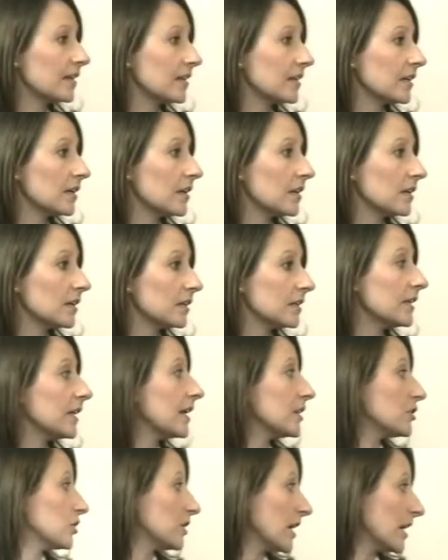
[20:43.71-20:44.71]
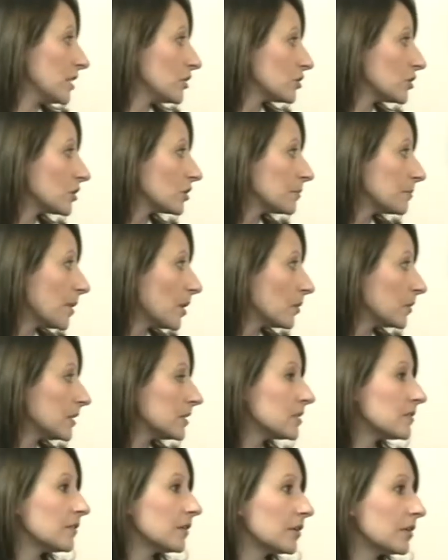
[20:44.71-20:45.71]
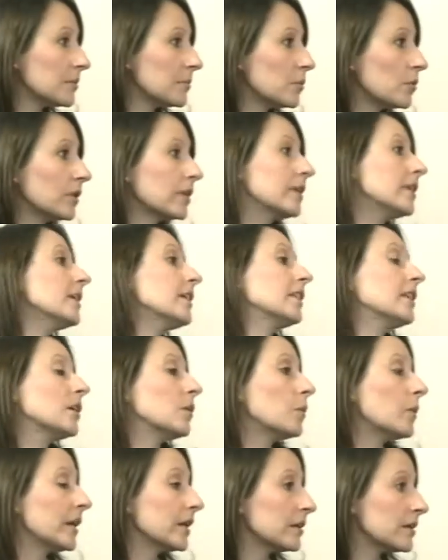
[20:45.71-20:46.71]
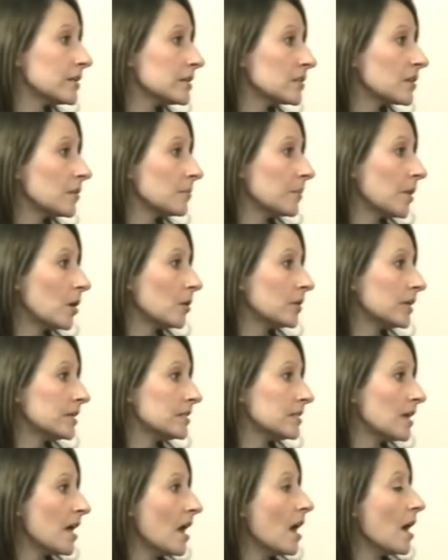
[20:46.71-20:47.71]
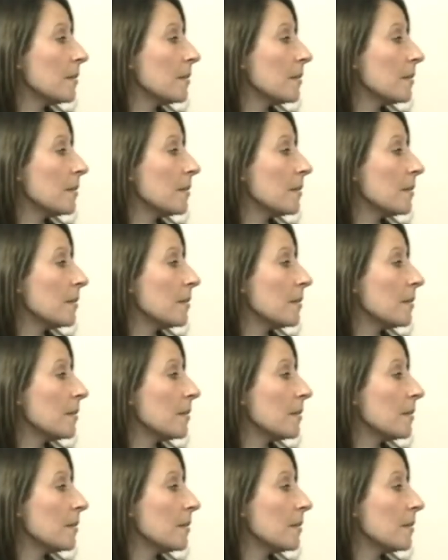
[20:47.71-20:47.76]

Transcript: think the education component's very important, the awareness component,